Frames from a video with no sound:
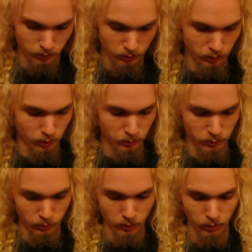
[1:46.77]

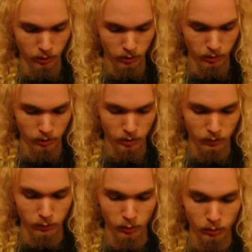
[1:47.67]
comes with
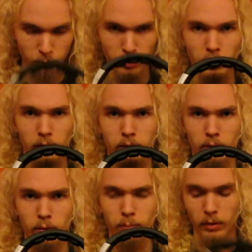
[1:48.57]
velour pads
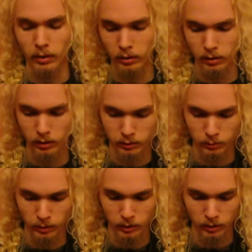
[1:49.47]
equipped and an extra
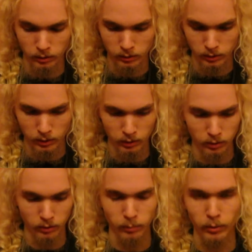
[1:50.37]
pair inside
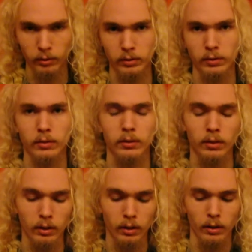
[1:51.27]
the box.
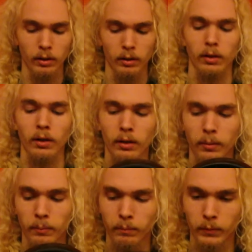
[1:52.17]

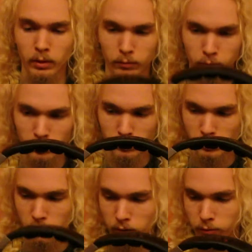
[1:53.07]

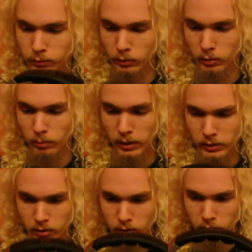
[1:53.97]
Headphones is a full
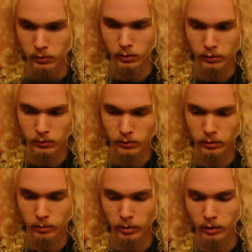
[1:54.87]
plastic
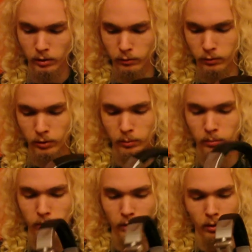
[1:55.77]
construction apart
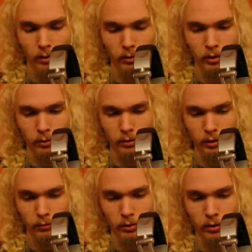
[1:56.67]
from the
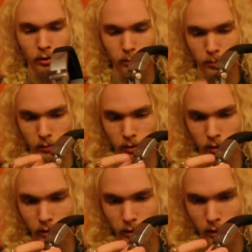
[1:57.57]
outside of the cup, the
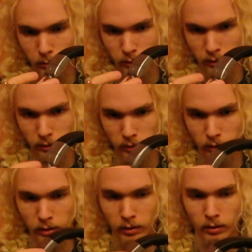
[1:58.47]
end caps here,
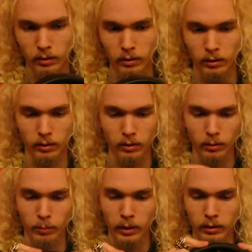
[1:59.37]
and
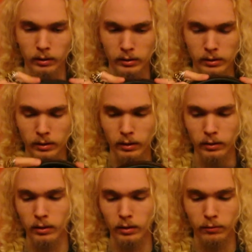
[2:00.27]
the band inside
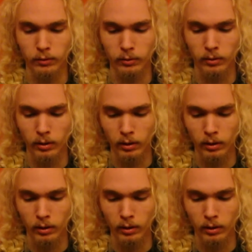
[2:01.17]
the headphone.